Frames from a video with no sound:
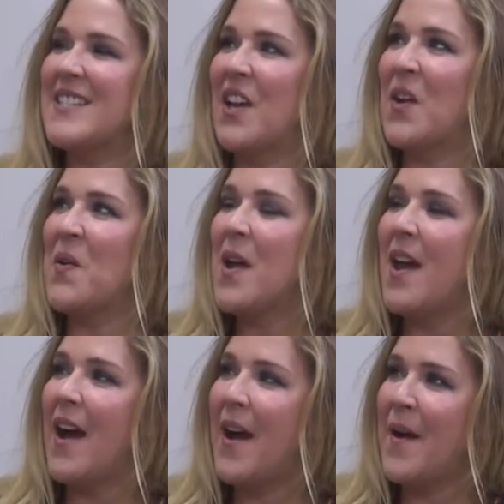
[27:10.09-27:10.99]
So
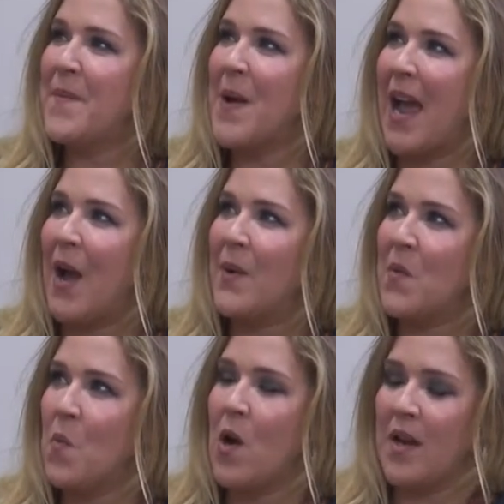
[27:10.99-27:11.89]
how
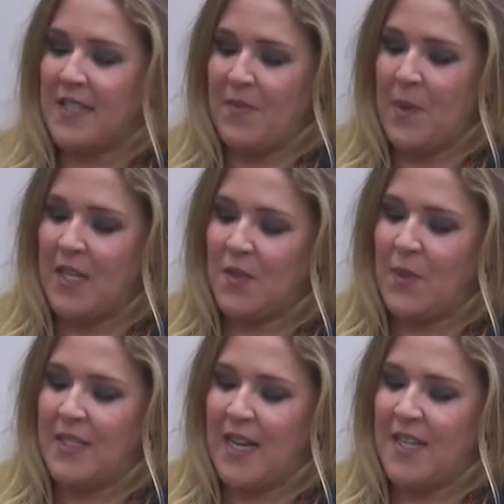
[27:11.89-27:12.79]
it works, and
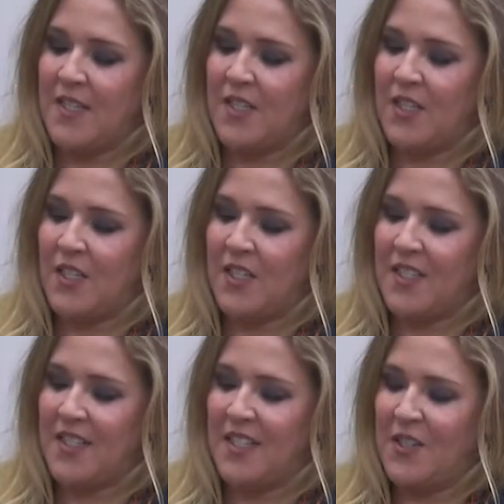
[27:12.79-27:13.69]
because we tend to